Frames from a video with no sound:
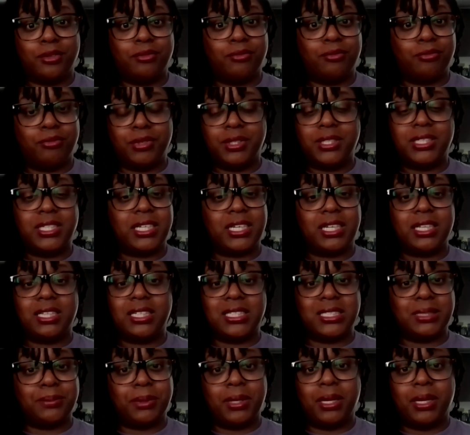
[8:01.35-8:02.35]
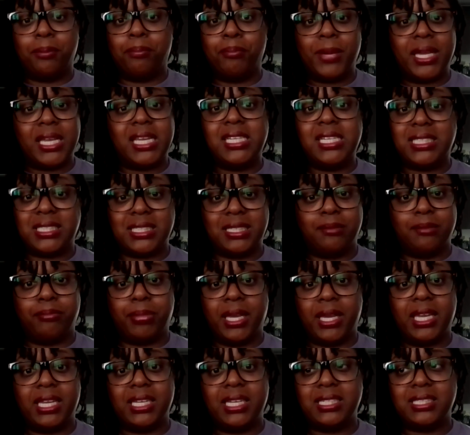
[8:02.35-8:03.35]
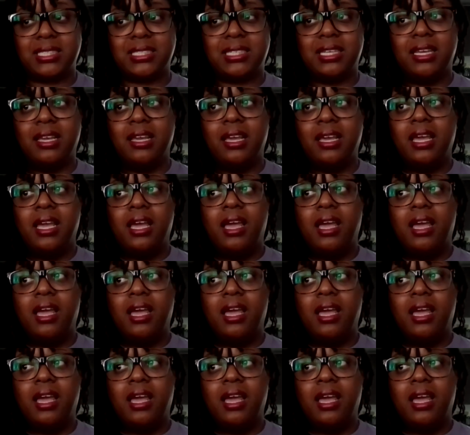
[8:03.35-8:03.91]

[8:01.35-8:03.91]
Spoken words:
ridiculous, amazing pace.